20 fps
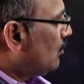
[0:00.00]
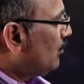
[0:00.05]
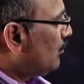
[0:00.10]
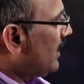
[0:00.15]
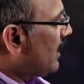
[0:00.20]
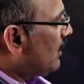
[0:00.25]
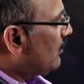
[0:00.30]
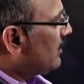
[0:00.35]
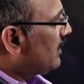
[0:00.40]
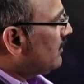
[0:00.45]

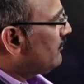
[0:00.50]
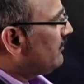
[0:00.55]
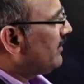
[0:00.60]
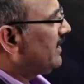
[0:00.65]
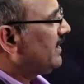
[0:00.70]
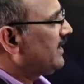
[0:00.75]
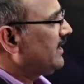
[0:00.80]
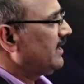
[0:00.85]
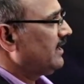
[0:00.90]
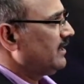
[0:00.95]
we have
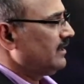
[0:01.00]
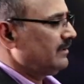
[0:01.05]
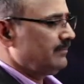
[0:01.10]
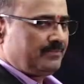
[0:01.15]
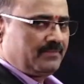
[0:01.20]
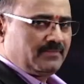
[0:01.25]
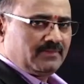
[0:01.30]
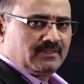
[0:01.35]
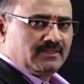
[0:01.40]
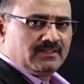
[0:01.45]
divided
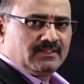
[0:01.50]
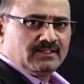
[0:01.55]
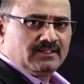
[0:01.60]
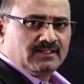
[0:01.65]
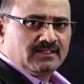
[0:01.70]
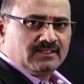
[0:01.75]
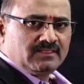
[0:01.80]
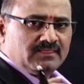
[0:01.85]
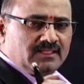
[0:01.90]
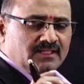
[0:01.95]

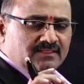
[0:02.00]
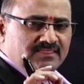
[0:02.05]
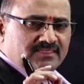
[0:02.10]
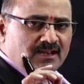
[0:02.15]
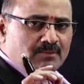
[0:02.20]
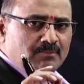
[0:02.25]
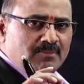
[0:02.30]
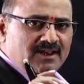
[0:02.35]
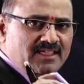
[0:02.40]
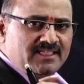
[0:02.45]
the
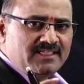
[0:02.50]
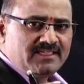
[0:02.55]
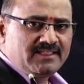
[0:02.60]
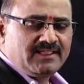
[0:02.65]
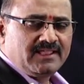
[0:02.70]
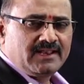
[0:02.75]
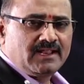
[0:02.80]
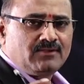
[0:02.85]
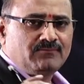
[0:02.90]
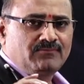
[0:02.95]
thermal
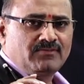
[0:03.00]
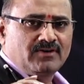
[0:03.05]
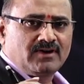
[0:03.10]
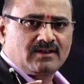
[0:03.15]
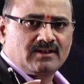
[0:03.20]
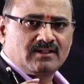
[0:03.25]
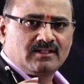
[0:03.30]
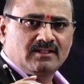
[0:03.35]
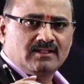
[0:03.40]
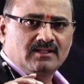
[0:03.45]
engineering
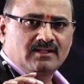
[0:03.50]
for